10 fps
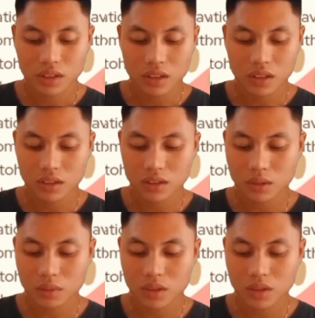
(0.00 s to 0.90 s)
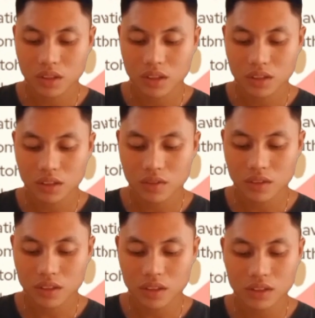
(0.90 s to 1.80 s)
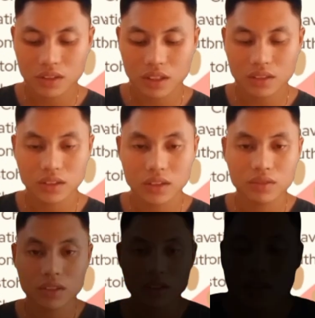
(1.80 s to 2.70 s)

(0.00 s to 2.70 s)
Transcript: in its community activities and services.